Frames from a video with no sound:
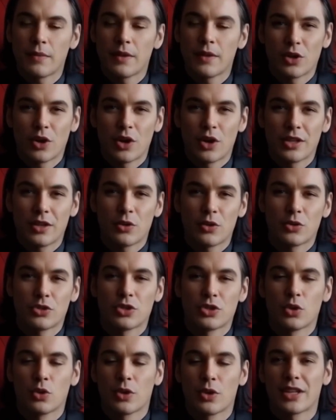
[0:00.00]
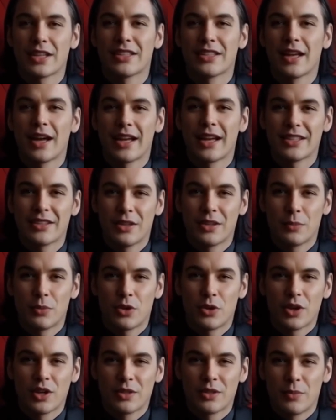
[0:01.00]
Cardinals criticized the
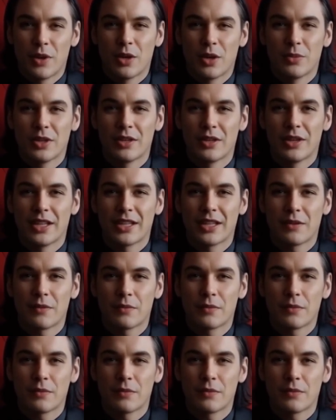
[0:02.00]
plot publicly.